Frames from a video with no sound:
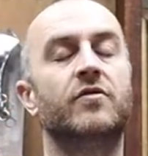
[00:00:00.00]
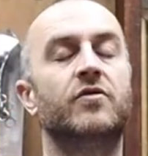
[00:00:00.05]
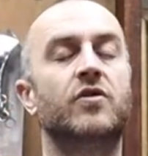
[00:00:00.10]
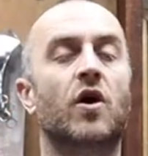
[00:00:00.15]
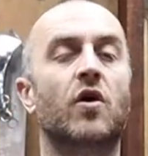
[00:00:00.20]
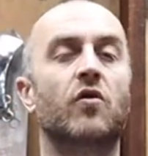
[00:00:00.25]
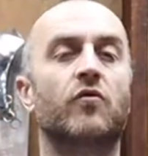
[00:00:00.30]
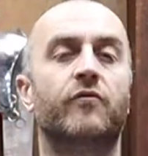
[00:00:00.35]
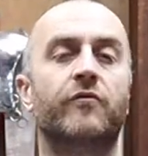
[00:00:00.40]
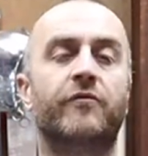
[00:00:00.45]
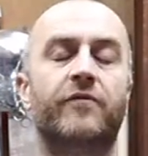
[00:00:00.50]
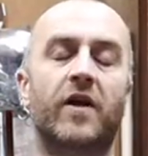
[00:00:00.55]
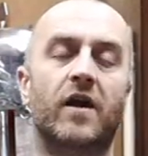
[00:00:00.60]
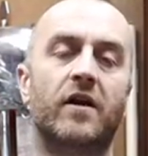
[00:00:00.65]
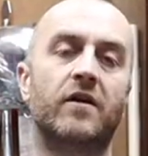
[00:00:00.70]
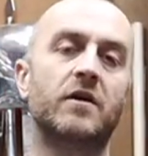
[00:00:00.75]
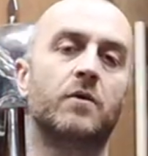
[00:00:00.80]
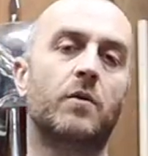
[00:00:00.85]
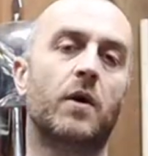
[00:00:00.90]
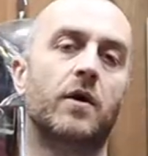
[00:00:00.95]
that are
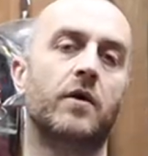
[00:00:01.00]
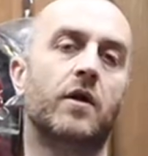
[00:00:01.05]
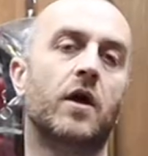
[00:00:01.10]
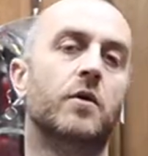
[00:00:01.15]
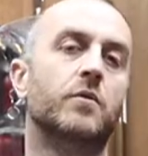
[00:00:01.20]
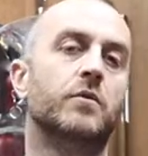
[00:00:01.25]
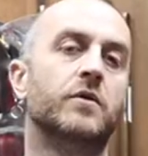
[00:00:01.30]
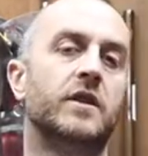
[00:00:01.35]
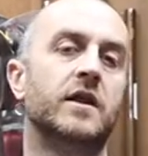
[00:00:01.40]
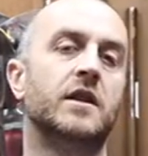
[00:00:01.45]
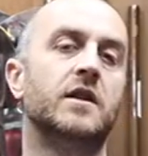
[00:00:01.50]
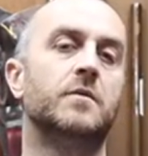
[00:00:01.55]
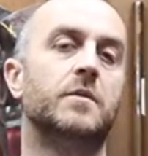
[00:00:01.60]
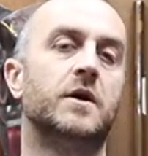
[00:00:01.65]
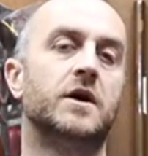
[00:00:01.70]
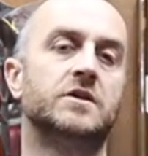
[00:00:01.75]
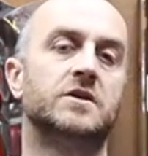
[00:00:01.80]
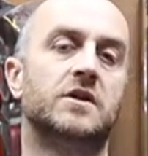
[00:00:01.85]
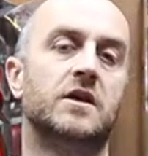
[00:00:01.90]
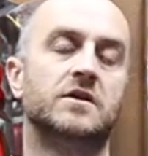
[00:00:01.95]
very well known within the
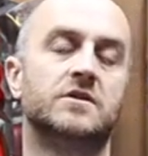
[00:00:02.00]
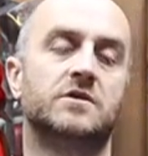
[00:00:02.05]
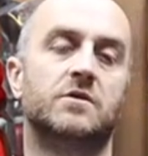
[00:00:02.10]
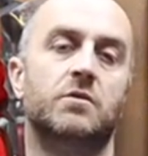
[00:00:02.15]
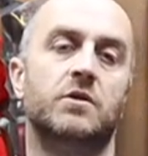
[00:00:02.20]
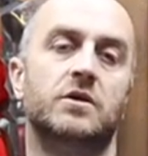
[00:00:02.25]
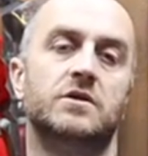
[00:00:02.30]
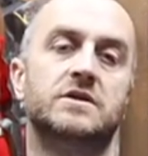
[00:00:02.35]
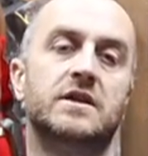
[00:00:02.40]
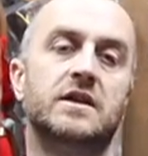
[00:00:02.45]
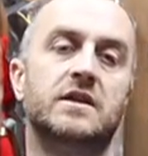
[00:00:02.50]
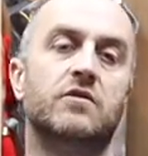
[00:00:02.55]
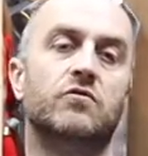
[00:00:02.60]
martial arts community